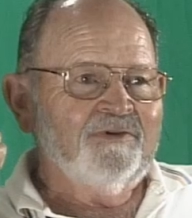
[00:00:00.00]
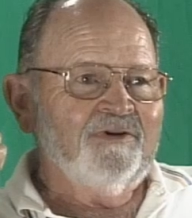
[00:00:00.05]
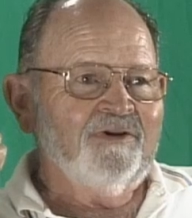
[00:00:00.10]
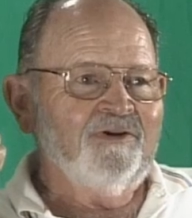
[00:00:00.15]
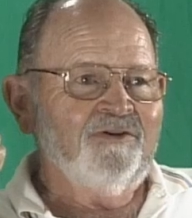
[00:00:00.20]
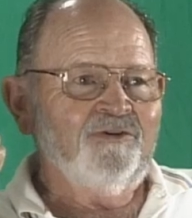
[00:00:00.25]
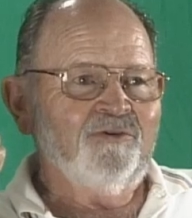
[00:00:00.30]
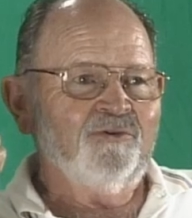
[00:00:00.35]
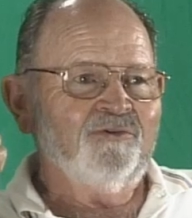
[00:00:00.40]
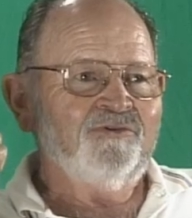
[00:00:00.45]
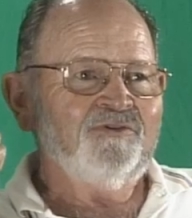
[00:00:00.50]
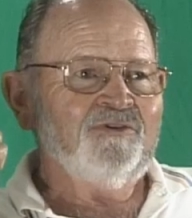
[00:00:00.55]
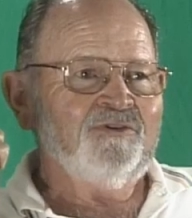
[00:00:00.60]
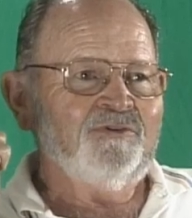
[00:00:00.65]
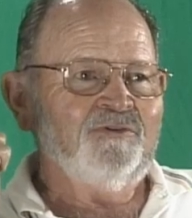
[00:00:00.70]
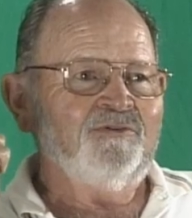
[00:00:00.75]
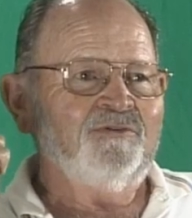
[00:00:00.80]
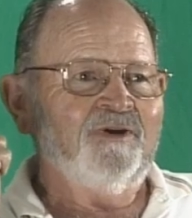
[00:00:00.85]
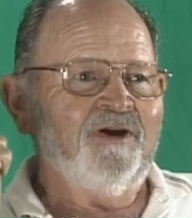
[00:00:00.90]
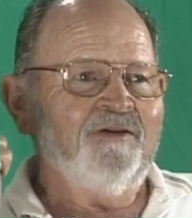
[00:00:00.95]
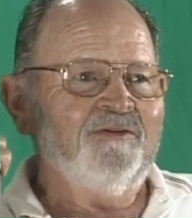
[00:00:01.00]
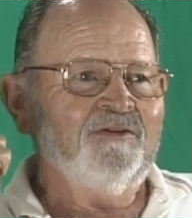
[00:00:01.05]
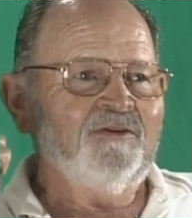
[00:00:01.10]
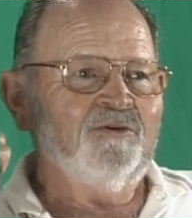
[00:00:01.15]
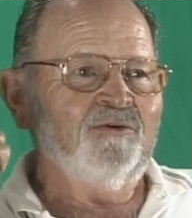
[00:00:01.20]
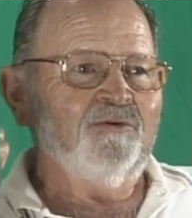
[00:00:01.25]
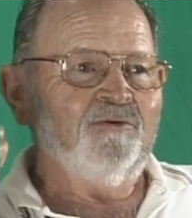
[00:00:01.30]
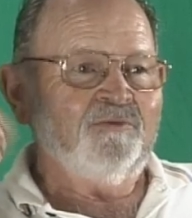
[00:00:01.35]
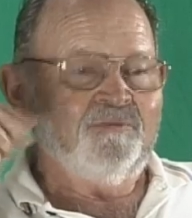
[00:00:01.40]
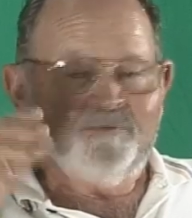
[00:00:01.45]
and you'll see the, dry, the,
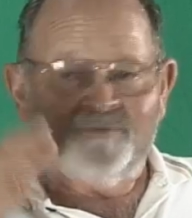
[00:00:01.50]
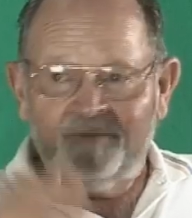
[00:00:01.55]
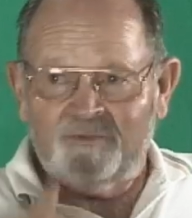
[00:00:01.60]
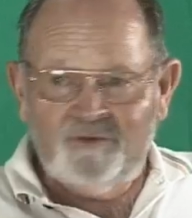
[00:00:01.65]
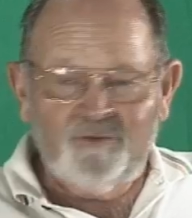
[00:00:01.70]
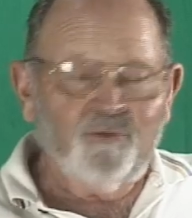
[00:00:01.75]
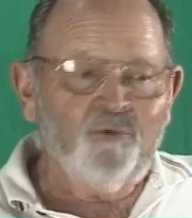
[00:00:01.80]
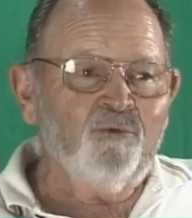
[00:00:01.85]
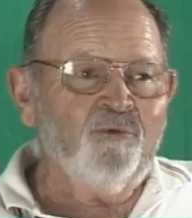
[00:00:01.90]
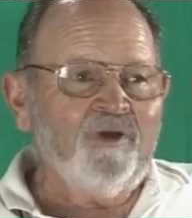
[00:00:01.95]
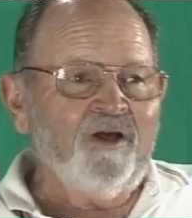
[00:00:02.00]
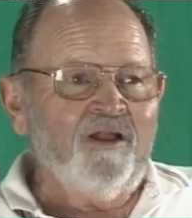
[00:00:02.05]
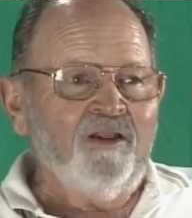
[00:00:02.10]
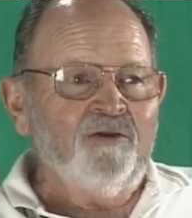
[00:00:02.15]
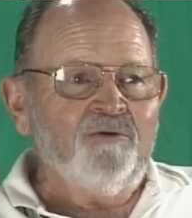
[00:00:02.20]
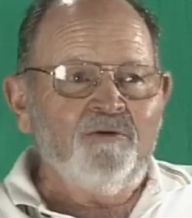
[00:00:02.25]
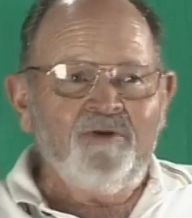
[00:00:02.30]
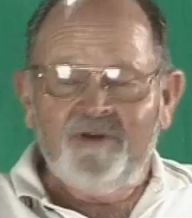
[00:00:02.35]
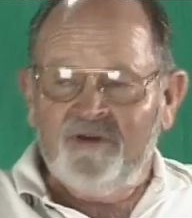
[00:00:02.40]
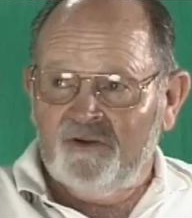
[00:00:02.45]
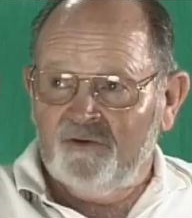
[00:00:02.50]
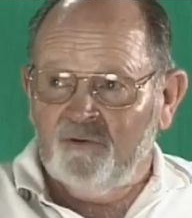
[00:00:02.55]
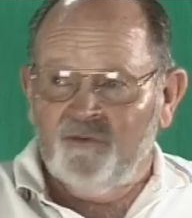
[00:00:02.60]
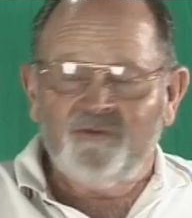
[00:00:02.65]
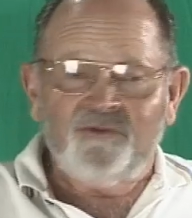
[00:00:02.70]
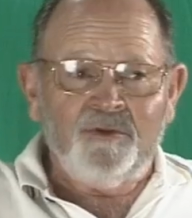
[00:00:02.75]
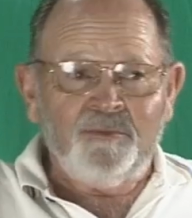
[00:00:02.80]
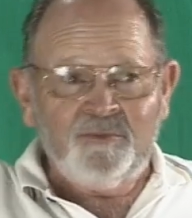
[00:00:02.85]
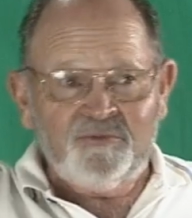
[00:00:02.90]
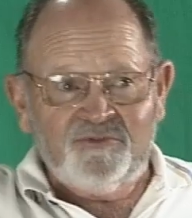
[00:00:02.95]
old, the old alleyway. And it
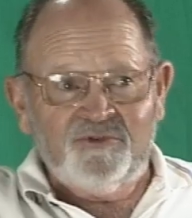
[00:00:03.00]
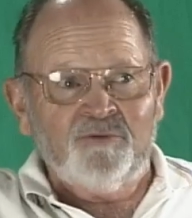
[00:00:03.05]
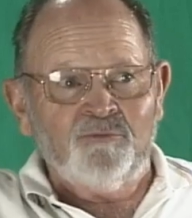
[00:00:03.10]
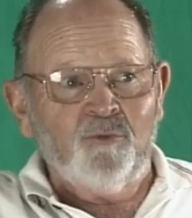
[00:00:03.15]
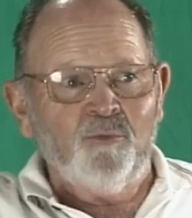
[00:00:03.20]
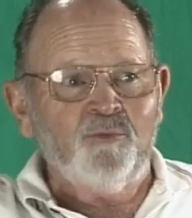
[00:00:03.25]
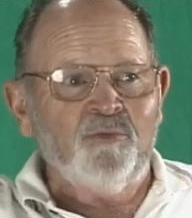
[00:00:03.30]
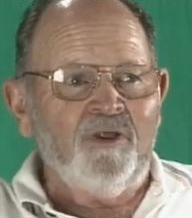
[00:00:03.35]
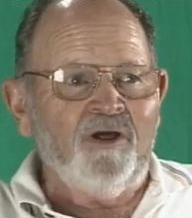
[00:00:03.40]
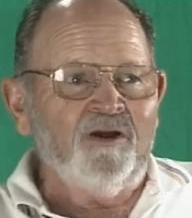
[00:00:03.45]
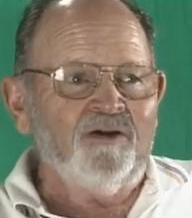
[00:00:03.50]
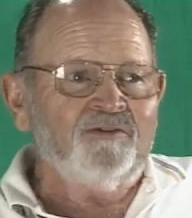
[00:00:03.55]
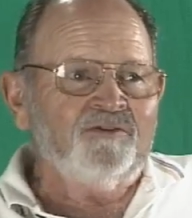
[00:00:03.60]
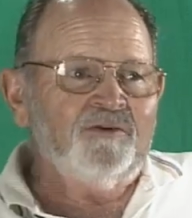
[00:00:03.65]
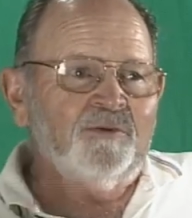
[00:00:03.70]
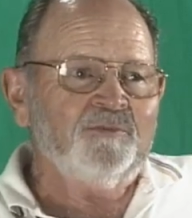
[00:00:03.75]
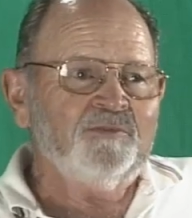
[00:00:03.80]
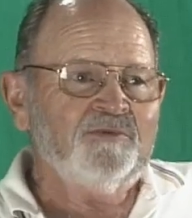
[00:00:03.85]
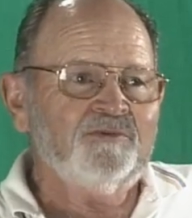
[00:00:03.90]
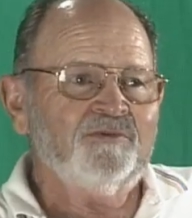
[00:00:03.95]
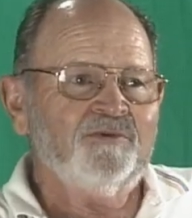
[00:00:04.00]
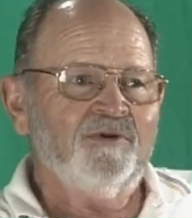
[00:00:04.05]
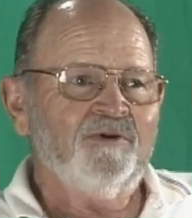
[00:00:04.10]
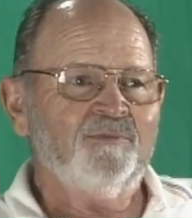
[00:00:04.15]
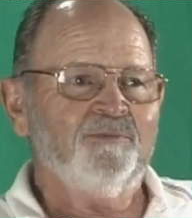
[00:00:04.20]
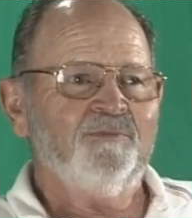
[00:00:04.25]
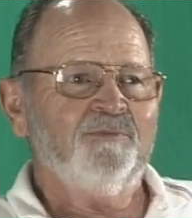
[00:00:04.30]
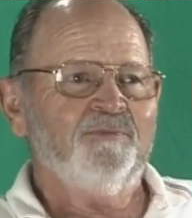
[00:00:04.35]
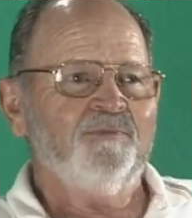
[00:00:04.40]
goes up several blocks up, to, up,